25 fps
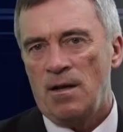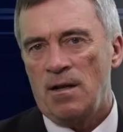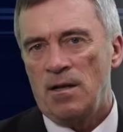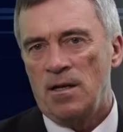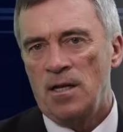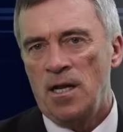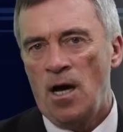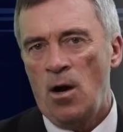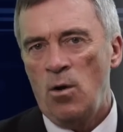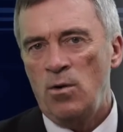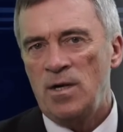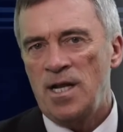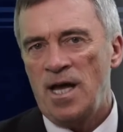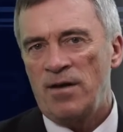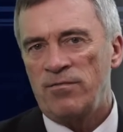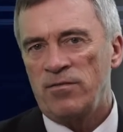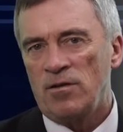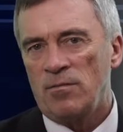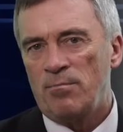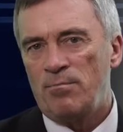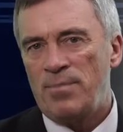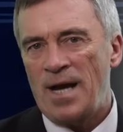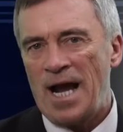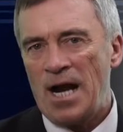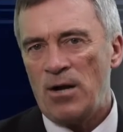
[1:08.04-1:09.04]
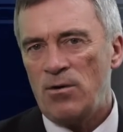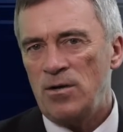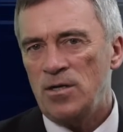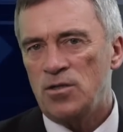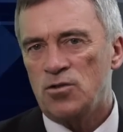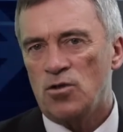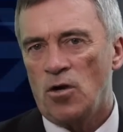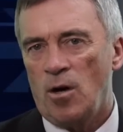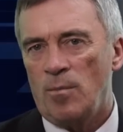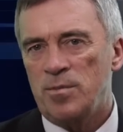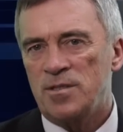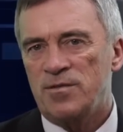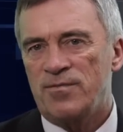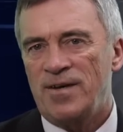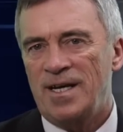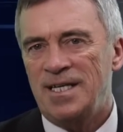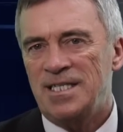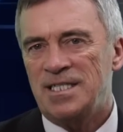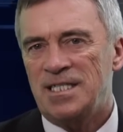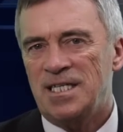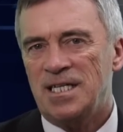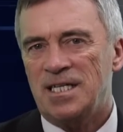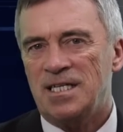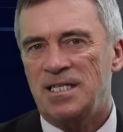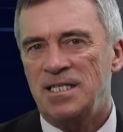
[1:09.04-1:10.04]
Low level paradrops
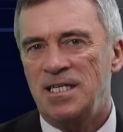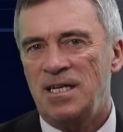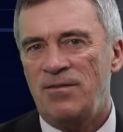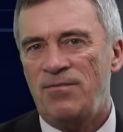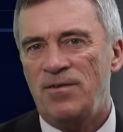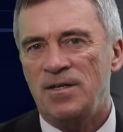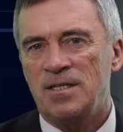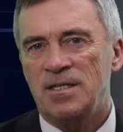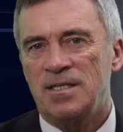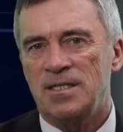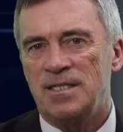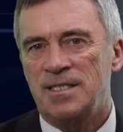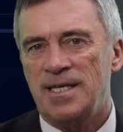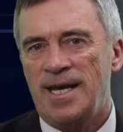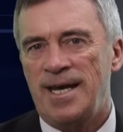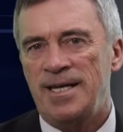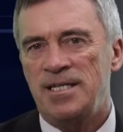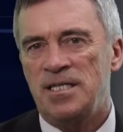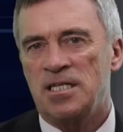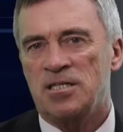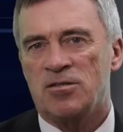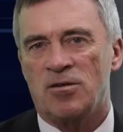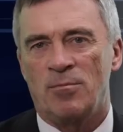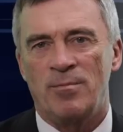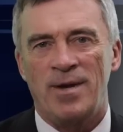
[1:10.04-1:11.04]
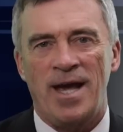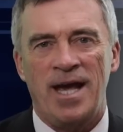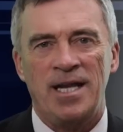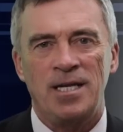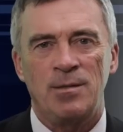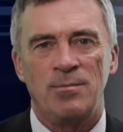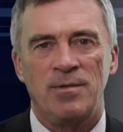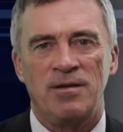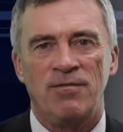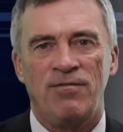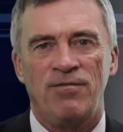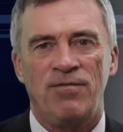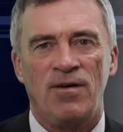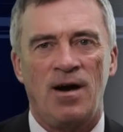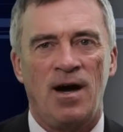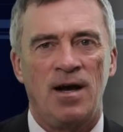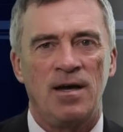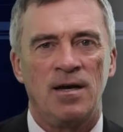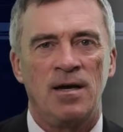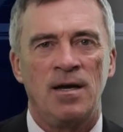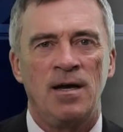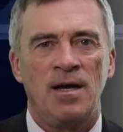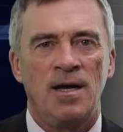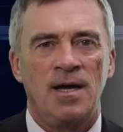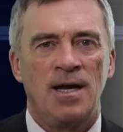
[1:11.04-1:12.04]
face significant dangers from enemy
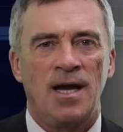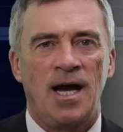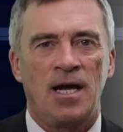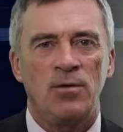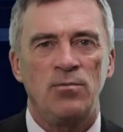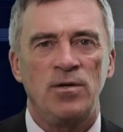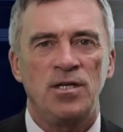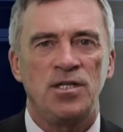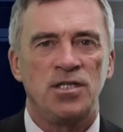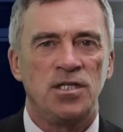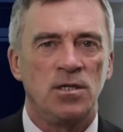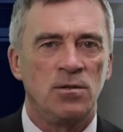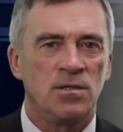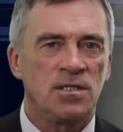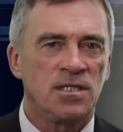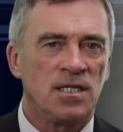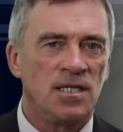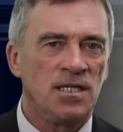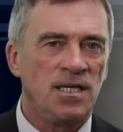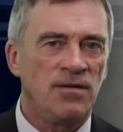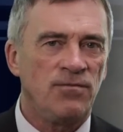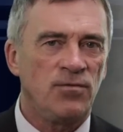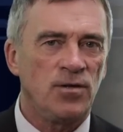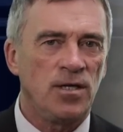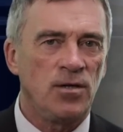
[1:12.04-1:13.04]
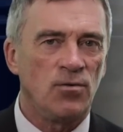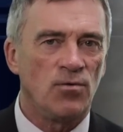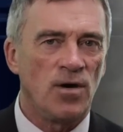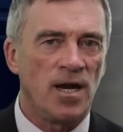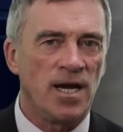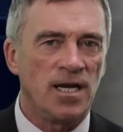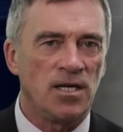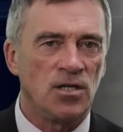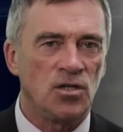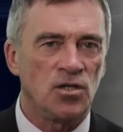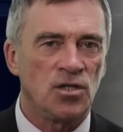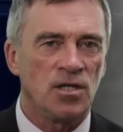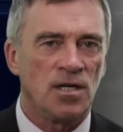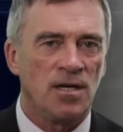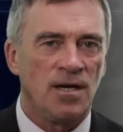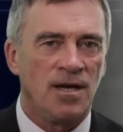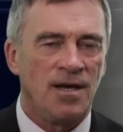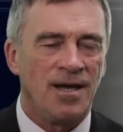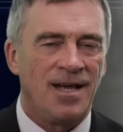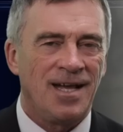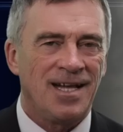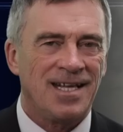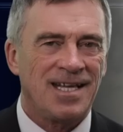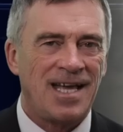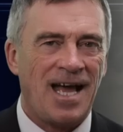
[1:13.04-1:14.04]
fire and reduced delivery range.
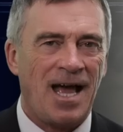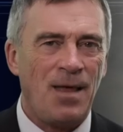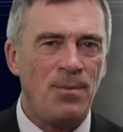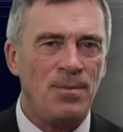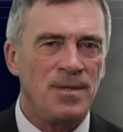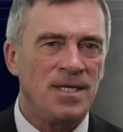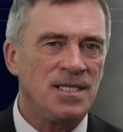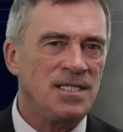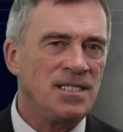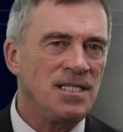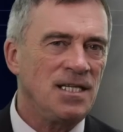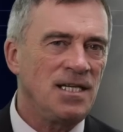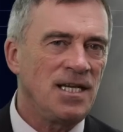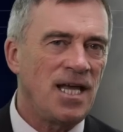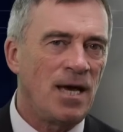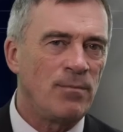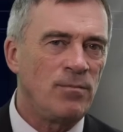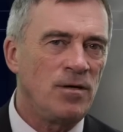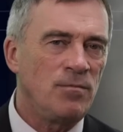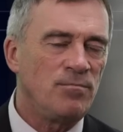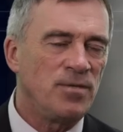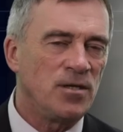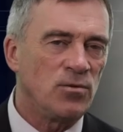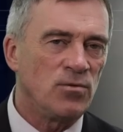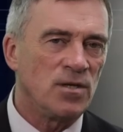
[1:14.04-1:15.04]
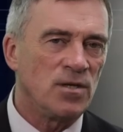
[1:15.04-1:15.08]
Can this dilemma be